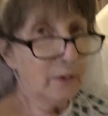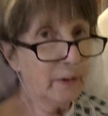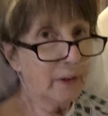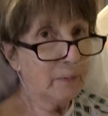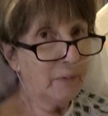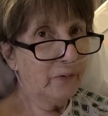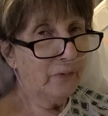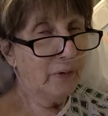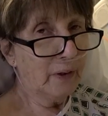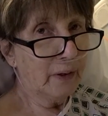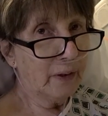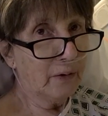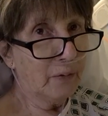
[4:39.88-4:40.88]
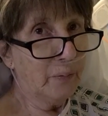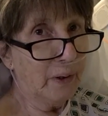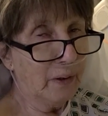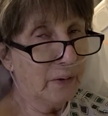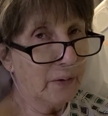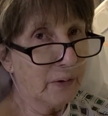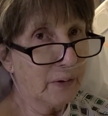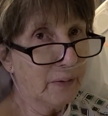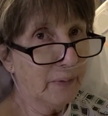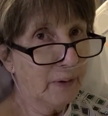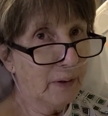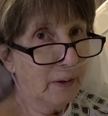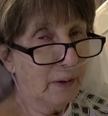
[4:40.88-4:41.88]
are going to be very good parents.
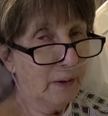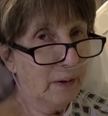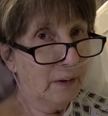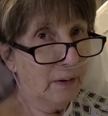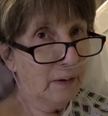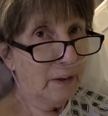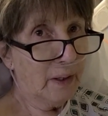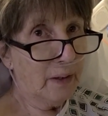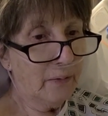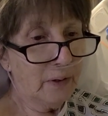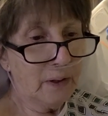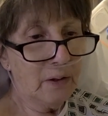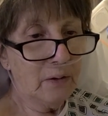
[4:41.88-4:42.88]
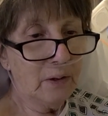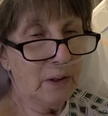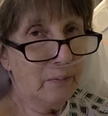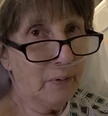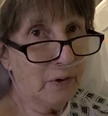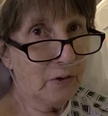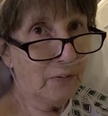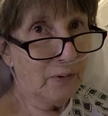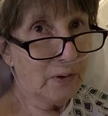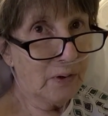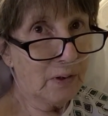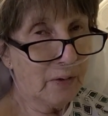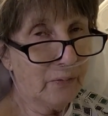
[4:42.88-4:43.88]
I don't think you need much of this
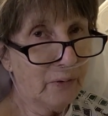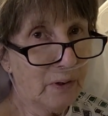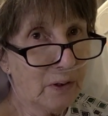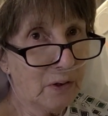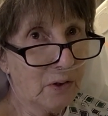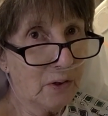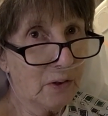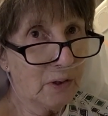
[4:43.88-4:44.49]
stuff. This is just